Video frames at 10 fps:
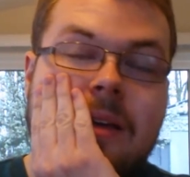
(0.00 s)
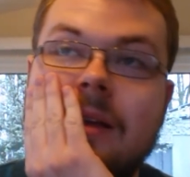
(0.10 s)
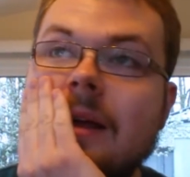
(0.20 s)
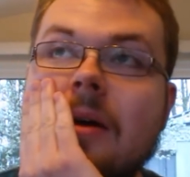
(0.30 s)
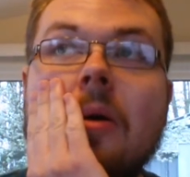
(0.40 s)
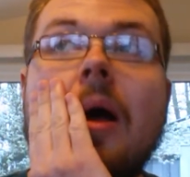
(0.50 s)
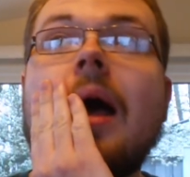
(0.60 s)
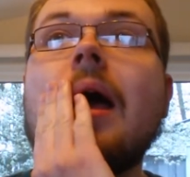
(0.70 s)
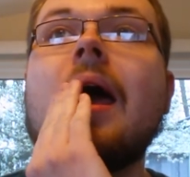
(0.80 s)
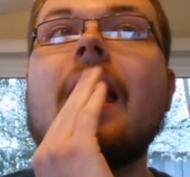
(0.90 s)

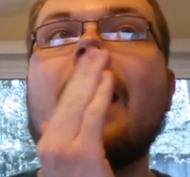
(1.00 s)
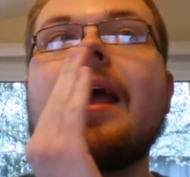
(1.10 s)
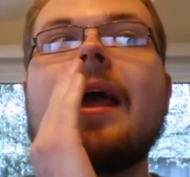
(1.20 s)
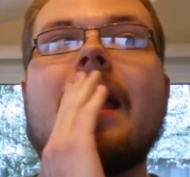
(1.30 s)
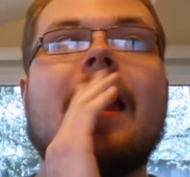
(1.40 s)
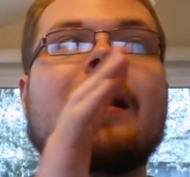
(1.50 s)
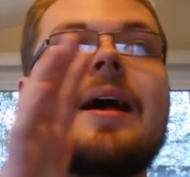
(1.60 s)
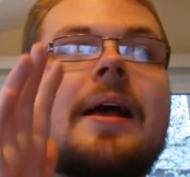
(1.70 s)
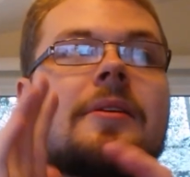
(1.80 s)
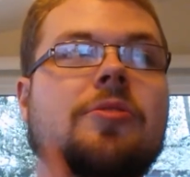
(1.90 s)
And
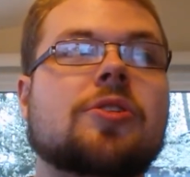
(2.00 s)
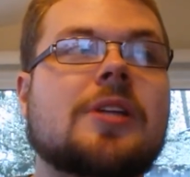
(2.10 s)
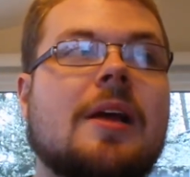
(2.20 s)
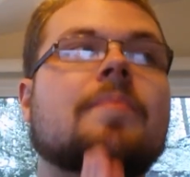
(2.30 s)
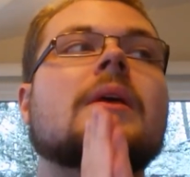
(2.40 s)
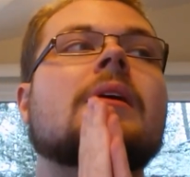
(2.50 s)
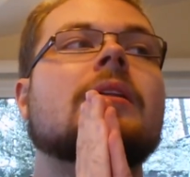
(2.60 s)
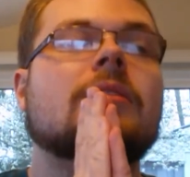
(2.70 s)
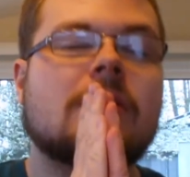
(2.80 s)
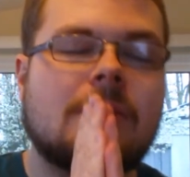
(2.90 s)
I understand
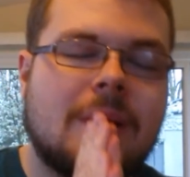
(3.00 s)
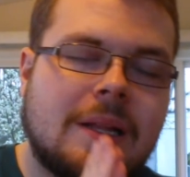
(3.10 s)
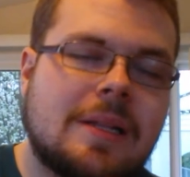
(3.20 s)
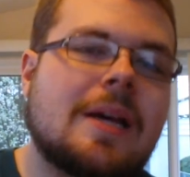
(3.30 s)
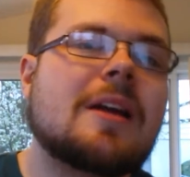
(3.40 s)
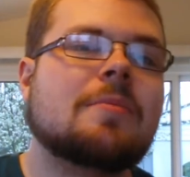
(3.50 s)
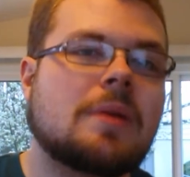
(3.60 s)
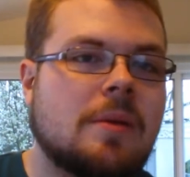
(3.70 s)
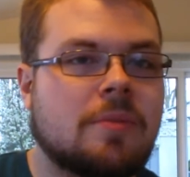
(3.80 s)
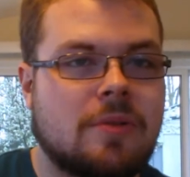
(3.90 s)
there are going to be a lot
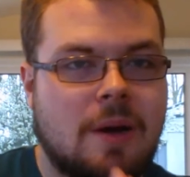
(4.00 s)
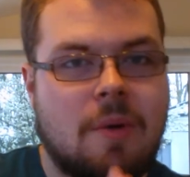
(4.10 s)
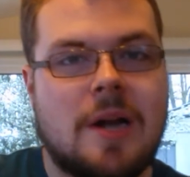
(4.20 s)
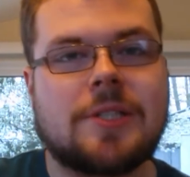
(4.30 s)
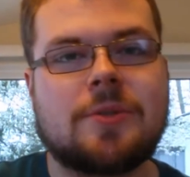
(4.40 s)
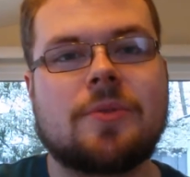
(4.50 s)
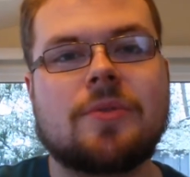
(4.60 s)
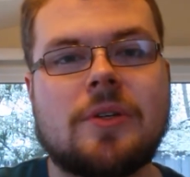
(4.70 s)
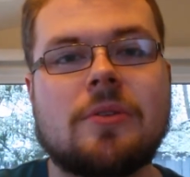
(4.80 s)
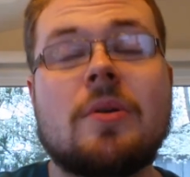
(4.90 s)
of people that watch this
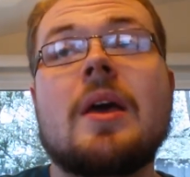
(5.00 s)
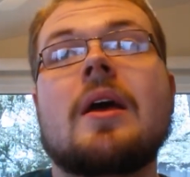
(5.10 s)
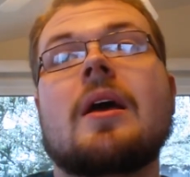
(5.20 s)
review.